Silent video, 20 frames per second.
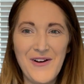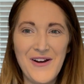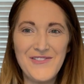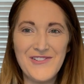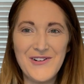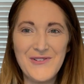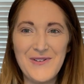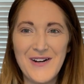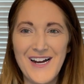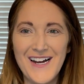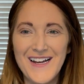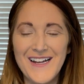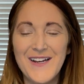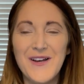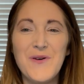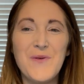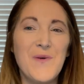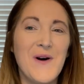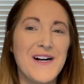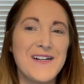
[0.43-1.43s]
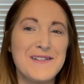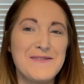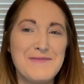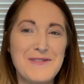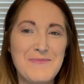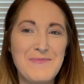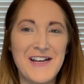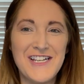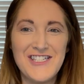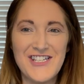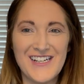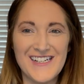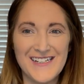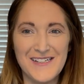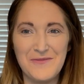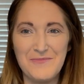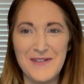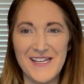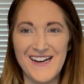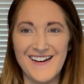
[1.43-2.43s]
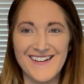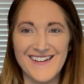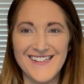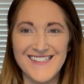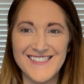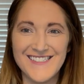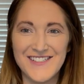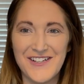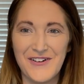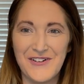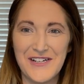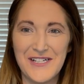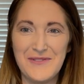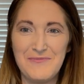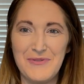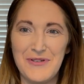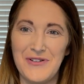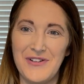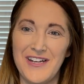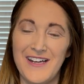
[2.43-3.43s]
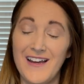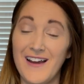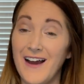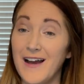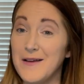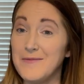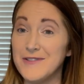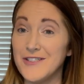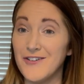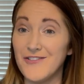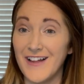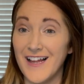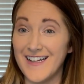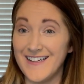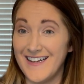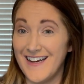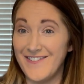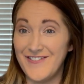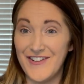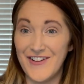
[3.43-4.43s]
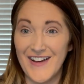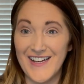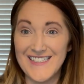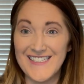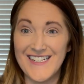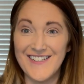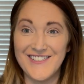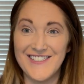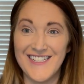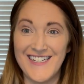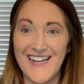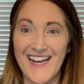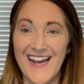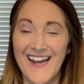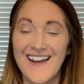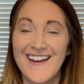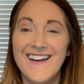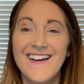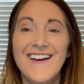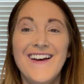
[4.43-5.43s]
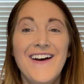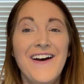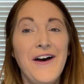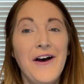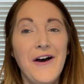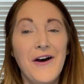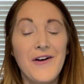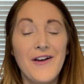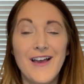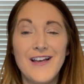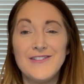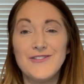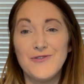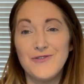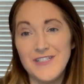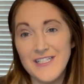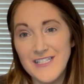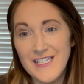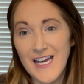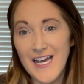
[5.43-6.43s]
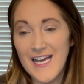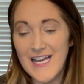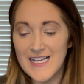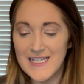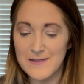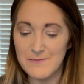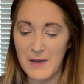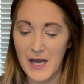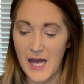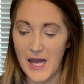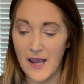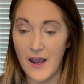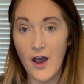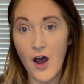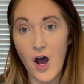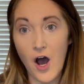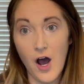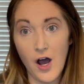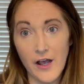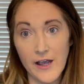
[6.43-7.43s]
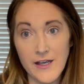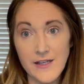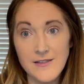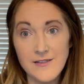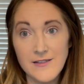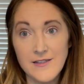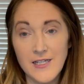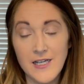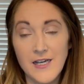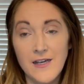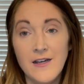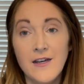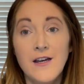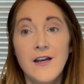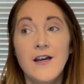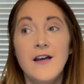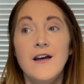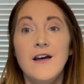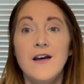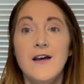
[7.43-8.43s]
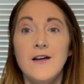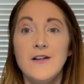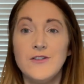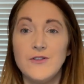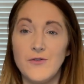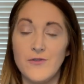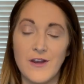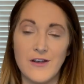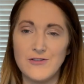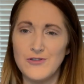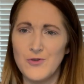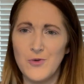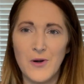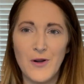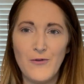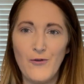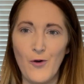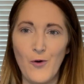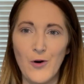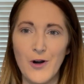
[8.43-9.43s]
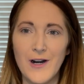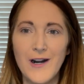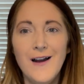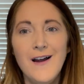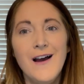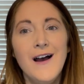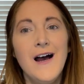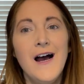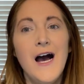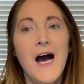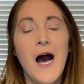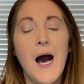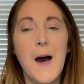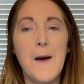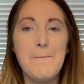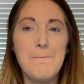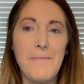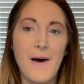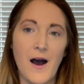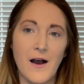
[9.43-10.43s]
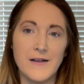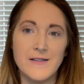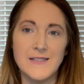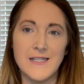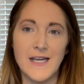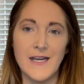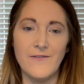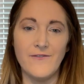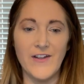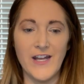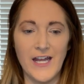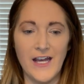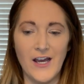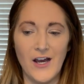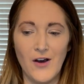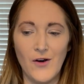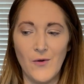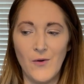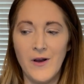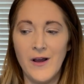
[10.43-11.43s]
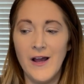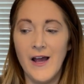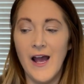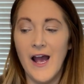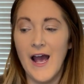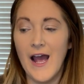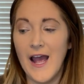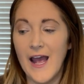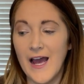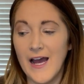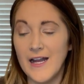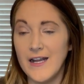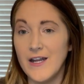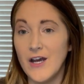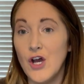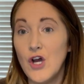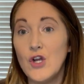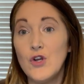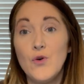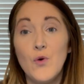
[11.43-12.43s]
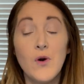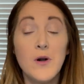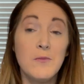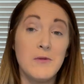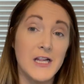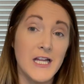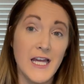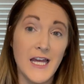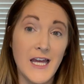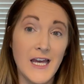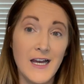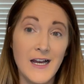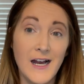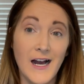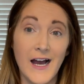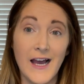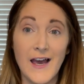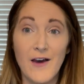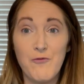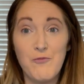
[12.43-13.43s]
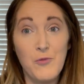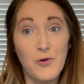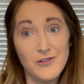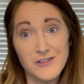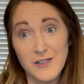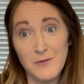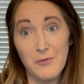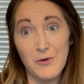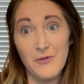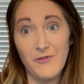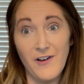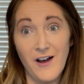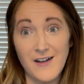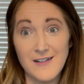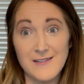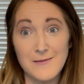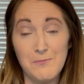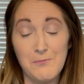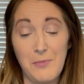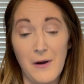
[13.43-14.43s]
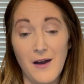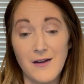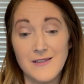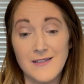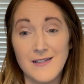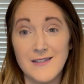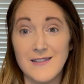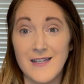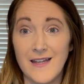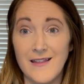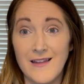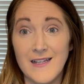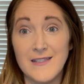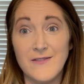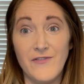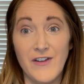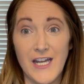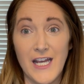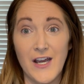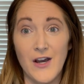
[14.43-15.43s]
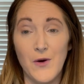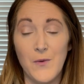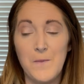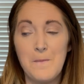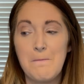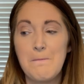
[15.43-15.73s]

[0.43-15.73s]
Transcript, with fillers: everyone, welcome to my channel, Bianca Skogen Beauty. I'm so glad to have you guys here today. Okay, so today is my August two thousand twenty-four unboxing video. And normally I have multiple box boxes in this video,